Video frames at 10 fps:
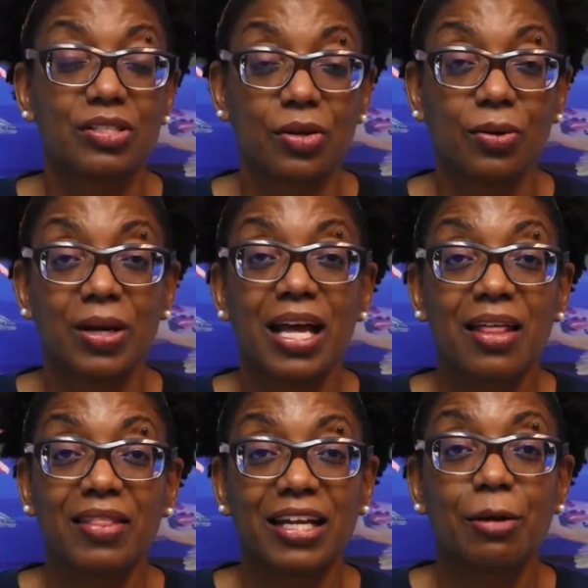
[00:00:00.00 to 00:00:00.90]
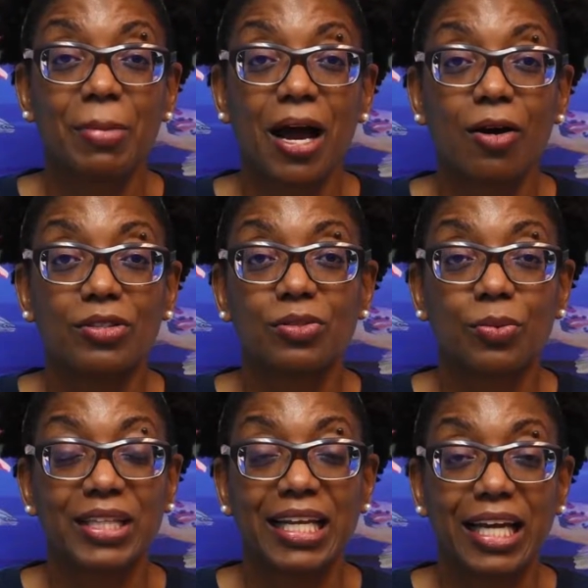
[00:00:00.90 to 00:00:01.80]
So think about
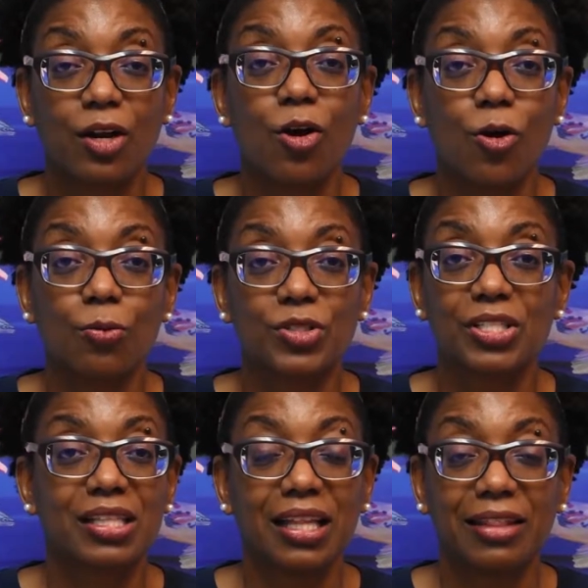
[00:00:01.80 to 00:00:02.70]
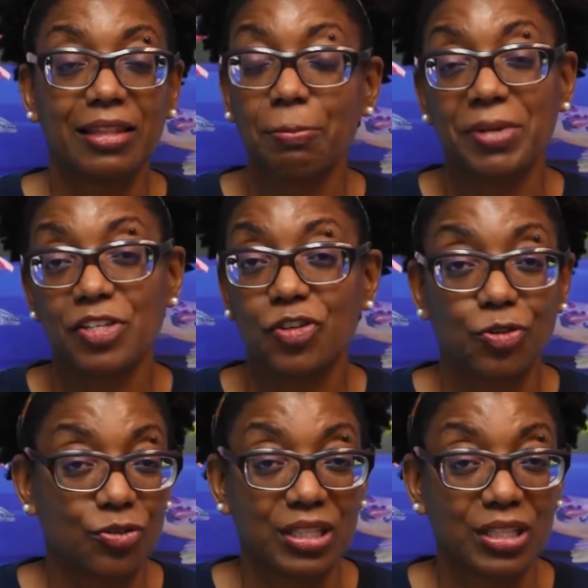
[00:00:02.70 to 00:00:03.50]
when they get home, just let them be children,